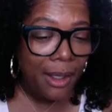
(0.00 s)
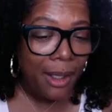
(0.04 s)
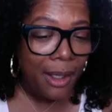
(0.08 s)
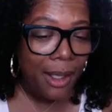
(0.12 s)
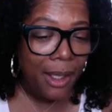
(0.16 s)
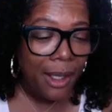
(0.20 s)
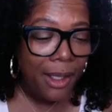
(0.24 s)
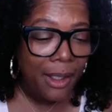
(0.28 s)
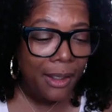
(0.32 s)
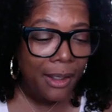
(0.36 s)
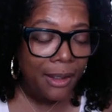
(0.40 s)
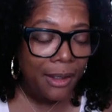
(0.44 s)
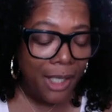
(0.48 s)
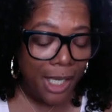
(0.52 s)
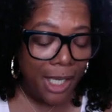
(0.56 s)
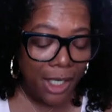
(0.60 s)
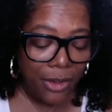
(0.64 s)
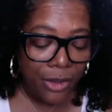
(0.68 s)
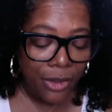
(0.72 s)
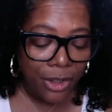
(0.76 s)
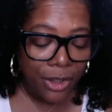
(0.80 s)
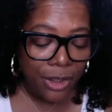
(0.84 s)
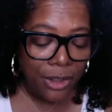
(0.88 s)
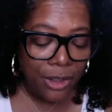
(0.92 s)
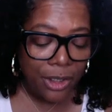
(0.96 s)
And
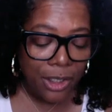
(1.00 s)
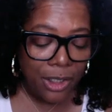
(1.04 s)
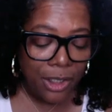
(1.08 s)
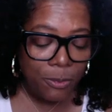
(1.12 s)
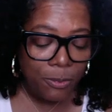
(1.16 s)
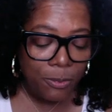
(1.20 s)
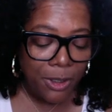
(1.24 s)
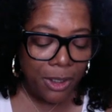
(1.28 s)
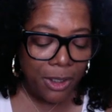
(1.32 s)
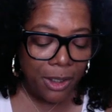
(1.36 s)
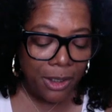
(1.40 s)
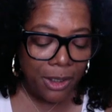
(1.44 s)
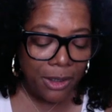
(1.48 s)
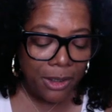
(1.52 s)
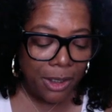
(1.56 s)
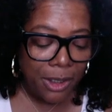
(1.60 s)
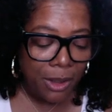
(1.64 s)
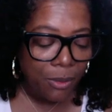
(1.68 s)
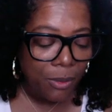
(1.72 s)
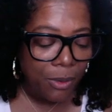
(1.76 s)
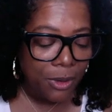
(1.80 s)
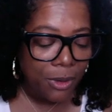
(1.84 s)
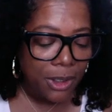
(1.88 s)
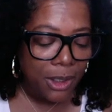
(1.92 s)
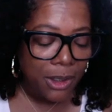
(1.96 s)
thank goodness, because
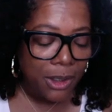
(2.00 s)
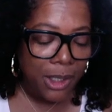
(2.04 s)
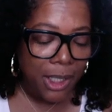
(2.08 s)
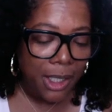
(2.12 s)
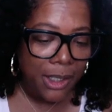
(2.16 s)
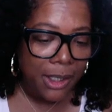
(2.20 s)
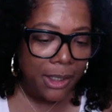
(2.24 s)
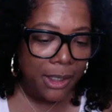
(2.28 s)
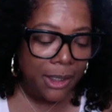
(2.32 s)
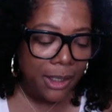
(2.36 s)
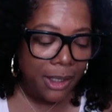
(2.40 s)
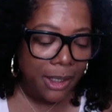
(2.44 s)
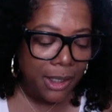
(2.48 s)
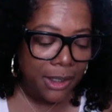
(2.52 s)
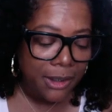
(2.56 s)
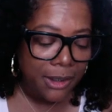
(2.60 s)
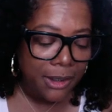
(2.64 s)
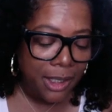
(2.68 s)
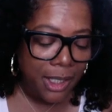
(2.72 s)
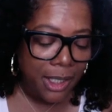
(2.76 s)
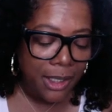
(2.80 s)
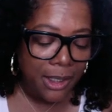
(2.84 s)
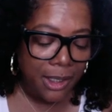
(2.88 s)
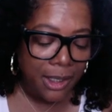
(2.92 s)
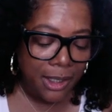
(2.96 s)
there was a lot of things
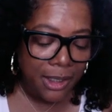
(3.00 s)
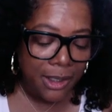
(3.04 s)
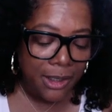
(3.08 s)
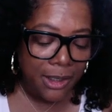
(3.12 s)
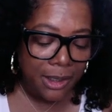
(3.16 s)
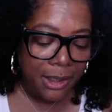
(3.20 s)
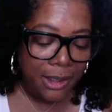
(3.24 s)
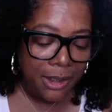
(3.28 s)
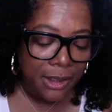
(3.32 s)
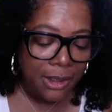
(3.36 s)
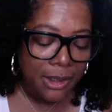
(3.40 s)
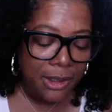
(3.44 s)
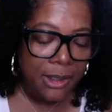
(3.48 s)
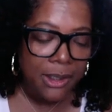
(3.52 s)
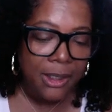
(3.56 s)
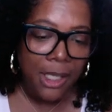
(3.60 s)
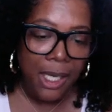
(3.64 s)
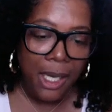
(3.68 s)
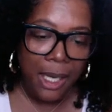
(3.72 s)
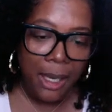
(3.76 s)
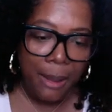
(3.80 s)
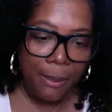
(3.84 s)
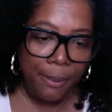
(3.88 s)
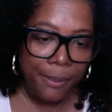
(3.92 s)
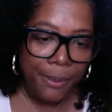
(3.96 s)
that needed to
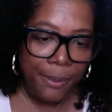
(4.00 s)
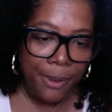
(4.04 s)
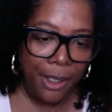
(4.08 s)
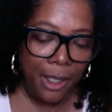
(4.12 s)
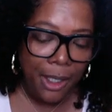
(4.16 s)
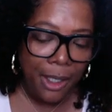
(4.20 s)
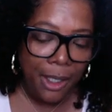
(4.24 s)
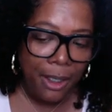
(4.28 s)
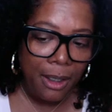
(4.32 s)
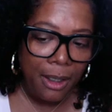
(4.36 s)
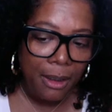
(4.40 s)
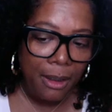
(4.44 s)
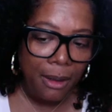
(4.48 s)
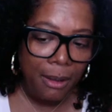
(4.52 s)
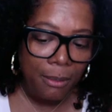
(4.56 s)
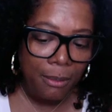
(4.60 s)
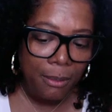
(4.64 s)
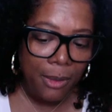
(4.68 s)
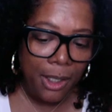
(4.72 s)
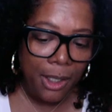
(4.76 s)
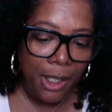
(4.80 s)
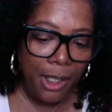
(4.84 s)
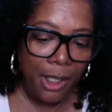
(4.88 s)
stop. And